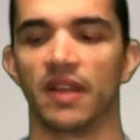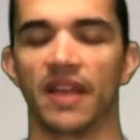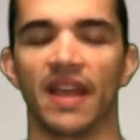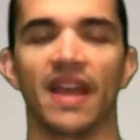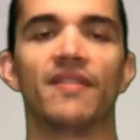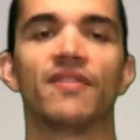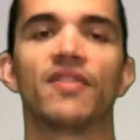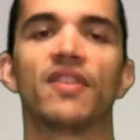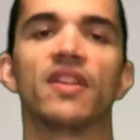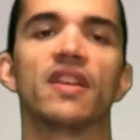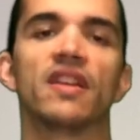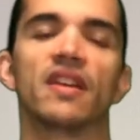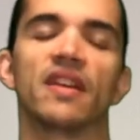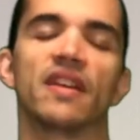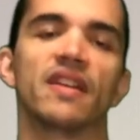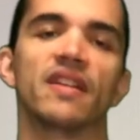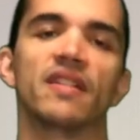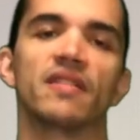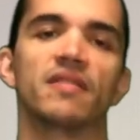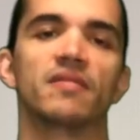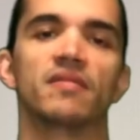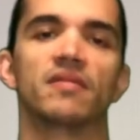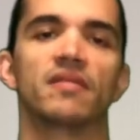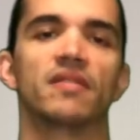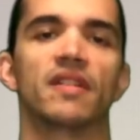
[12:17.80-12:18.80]

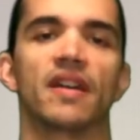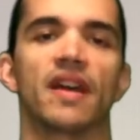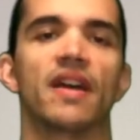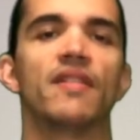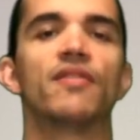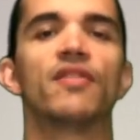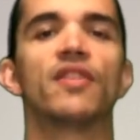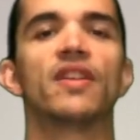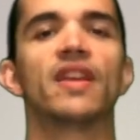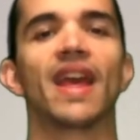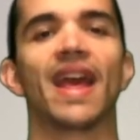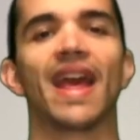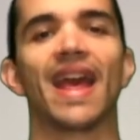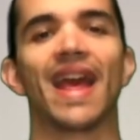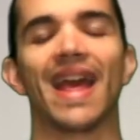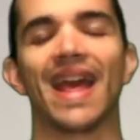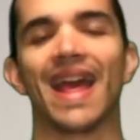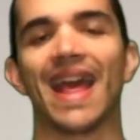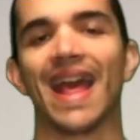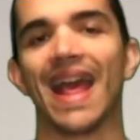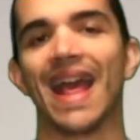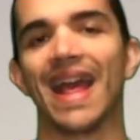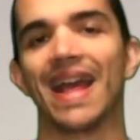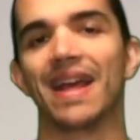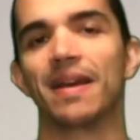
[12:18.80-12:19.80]
every
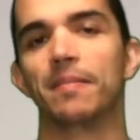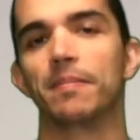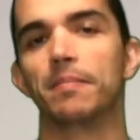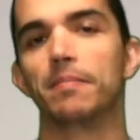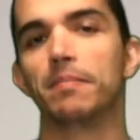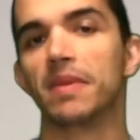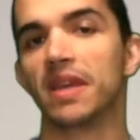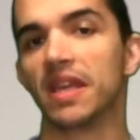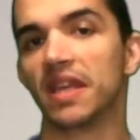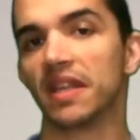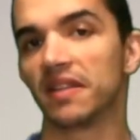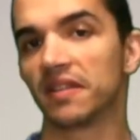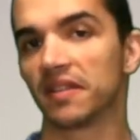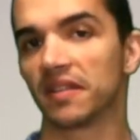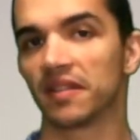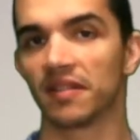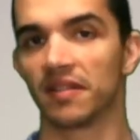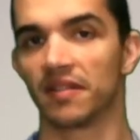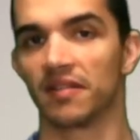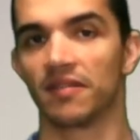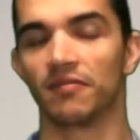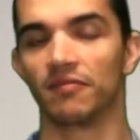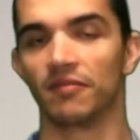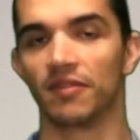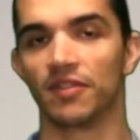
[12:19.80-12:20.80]
meat
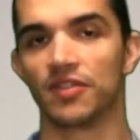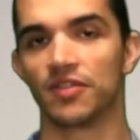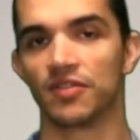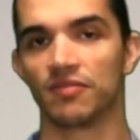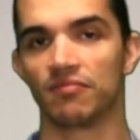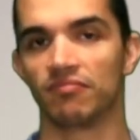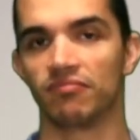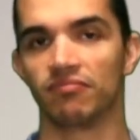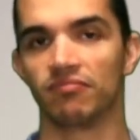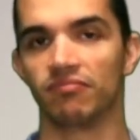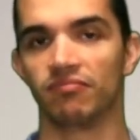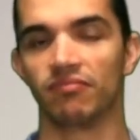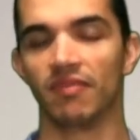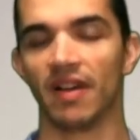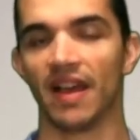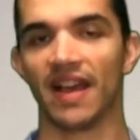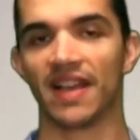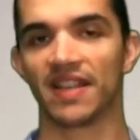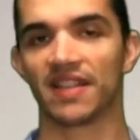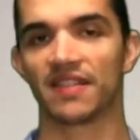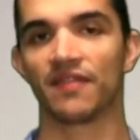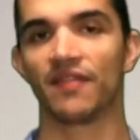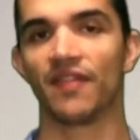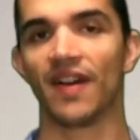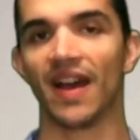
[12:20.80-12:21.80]
which
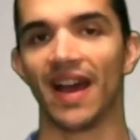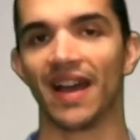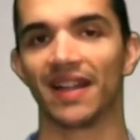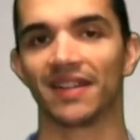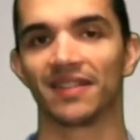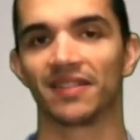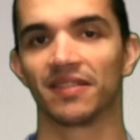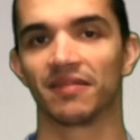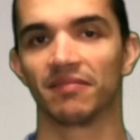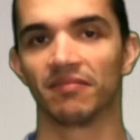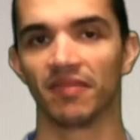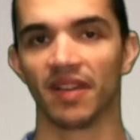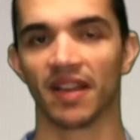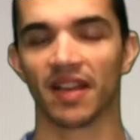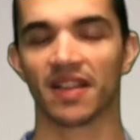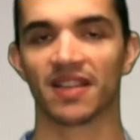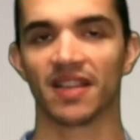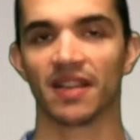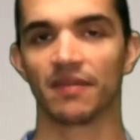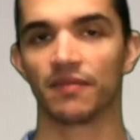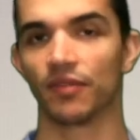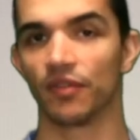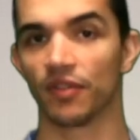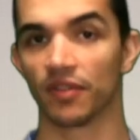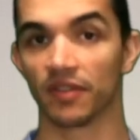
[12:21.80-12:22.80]
has fat,
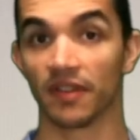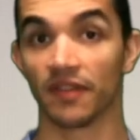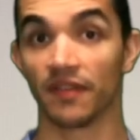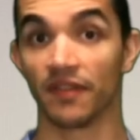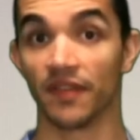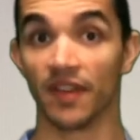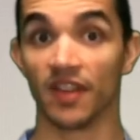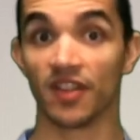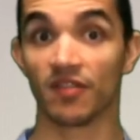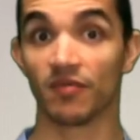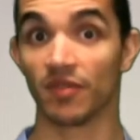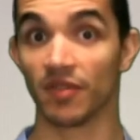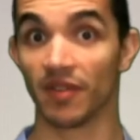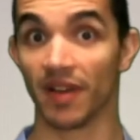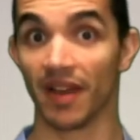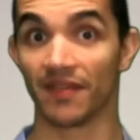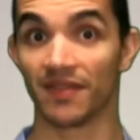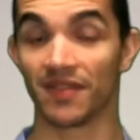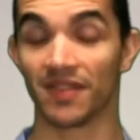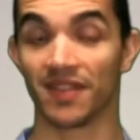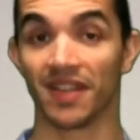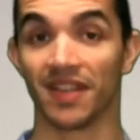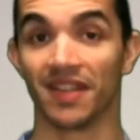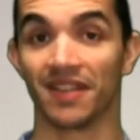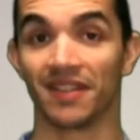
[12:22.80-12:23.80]
except for the fish. We
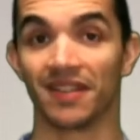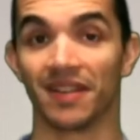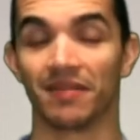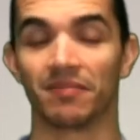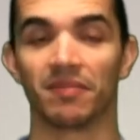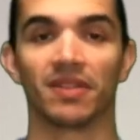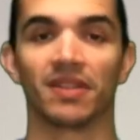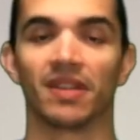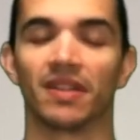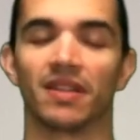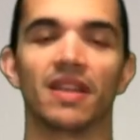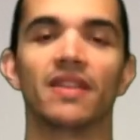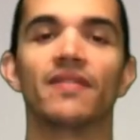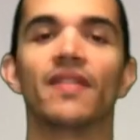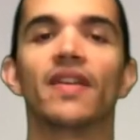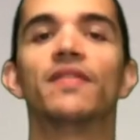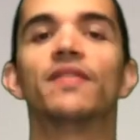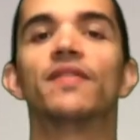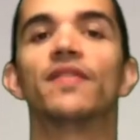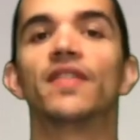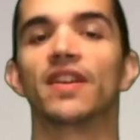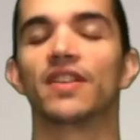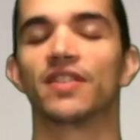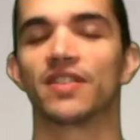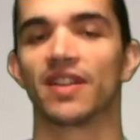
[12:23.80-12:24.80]
have seen that, but even
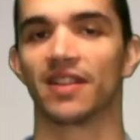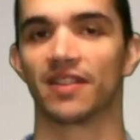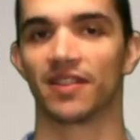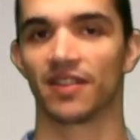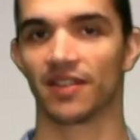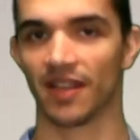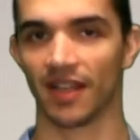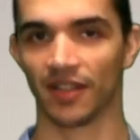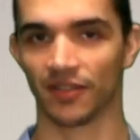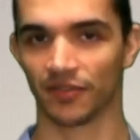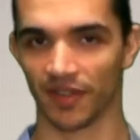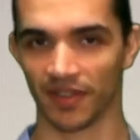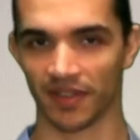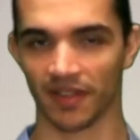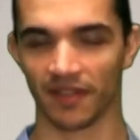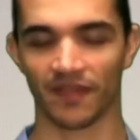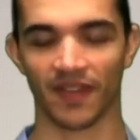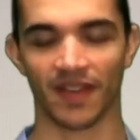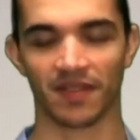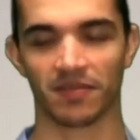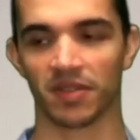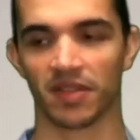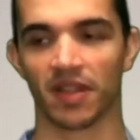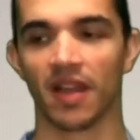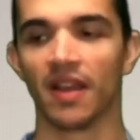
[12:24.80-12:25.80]
fish has saturated
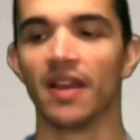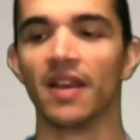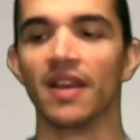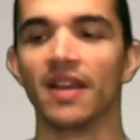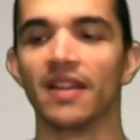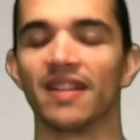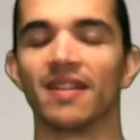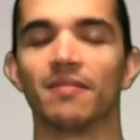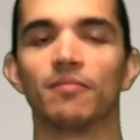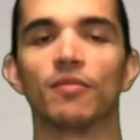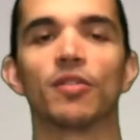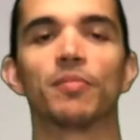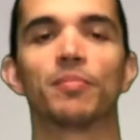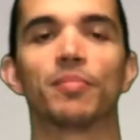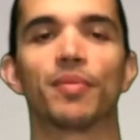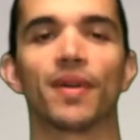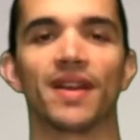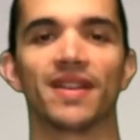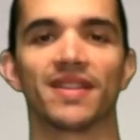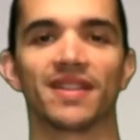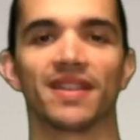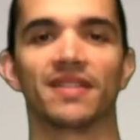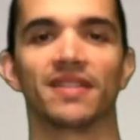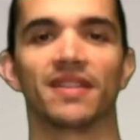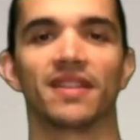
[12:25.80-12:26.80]
fat, but they're more
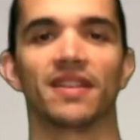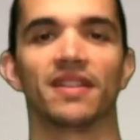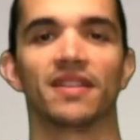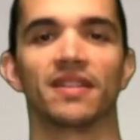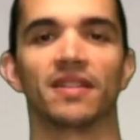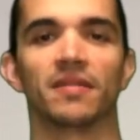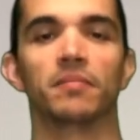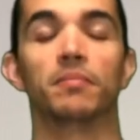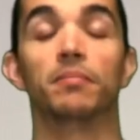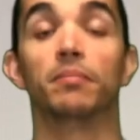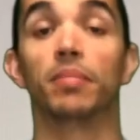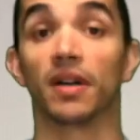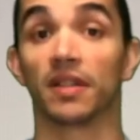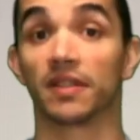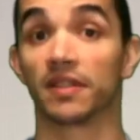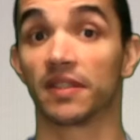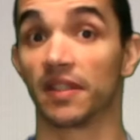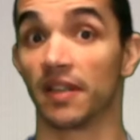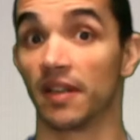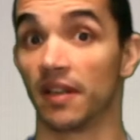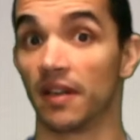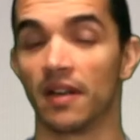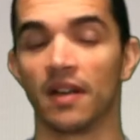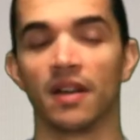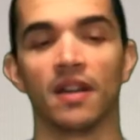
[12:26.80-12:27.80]
present in
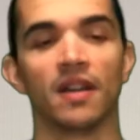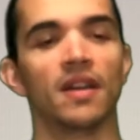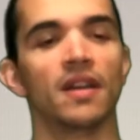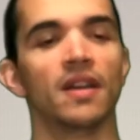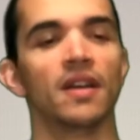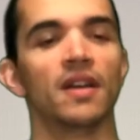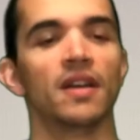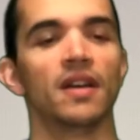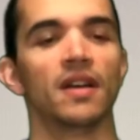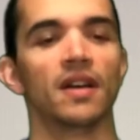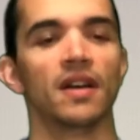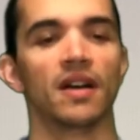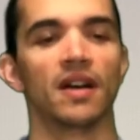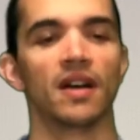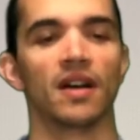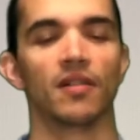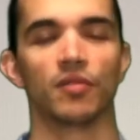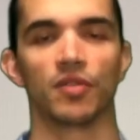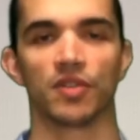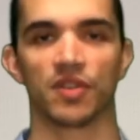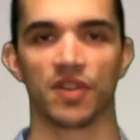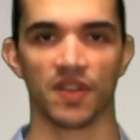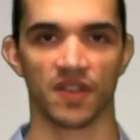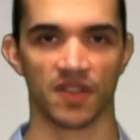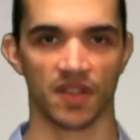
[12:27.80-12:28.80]
butter,
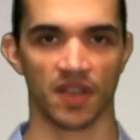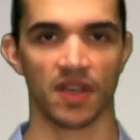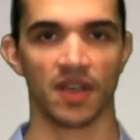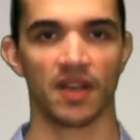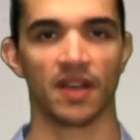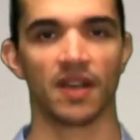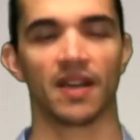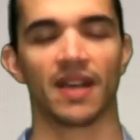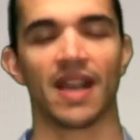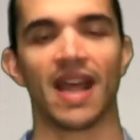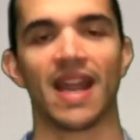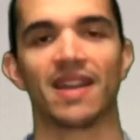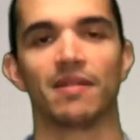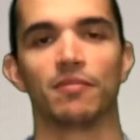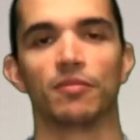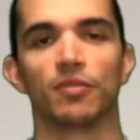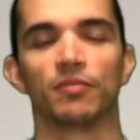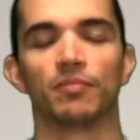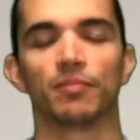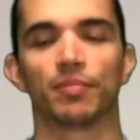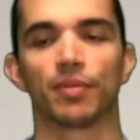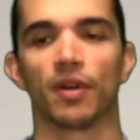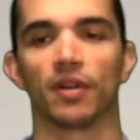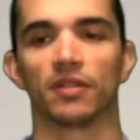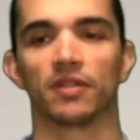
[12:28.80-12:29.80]
which is an
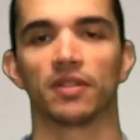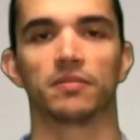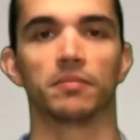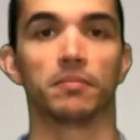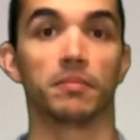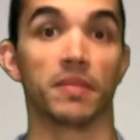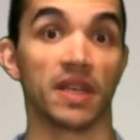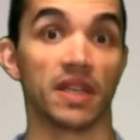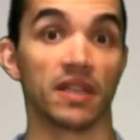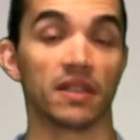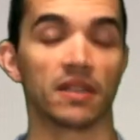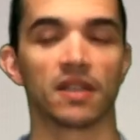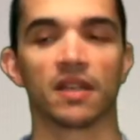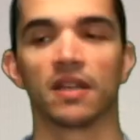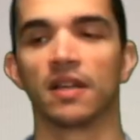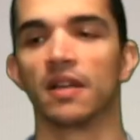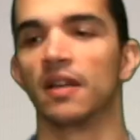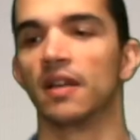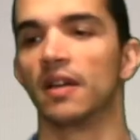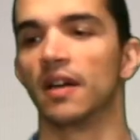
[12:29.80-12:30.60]
animal product, milk,